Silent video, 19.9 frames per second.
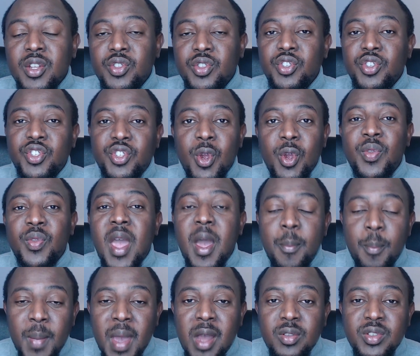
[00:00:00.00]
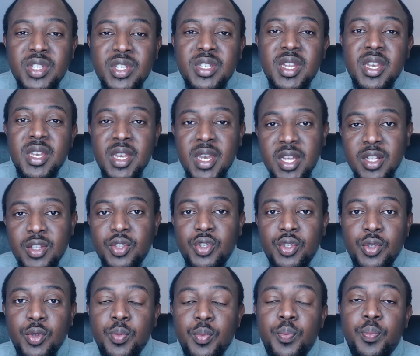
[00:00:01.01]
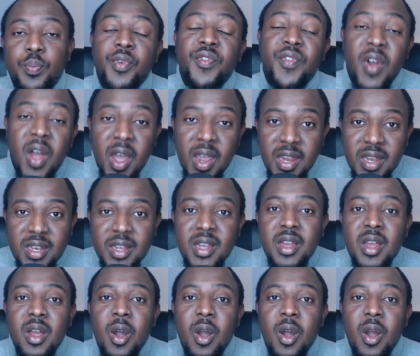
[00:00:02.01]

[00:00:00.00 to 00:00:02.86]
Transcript: to show the amount they need to provide,